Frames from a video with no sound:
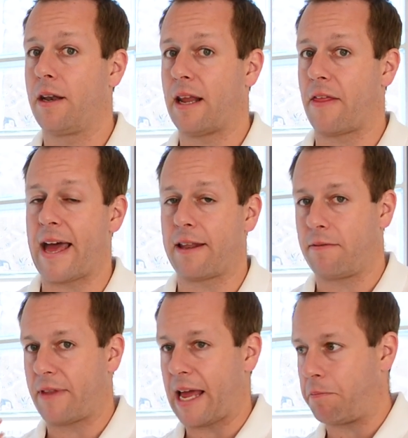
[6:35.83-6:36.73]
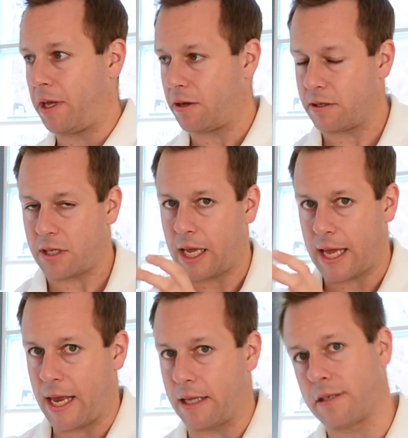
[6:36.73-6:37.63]
Now that because they
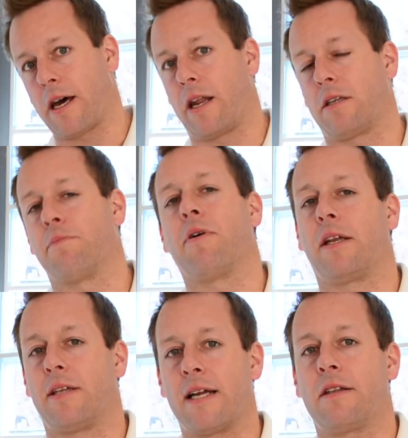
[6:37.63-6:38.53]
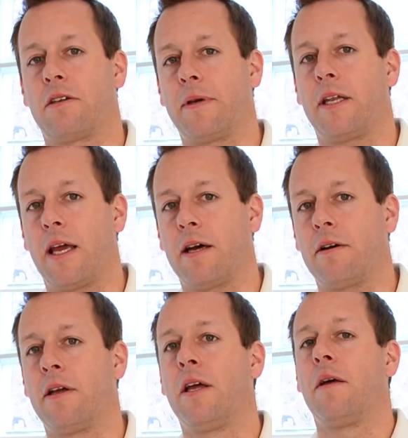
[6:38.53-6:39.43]
can is starting to break down a little bit now,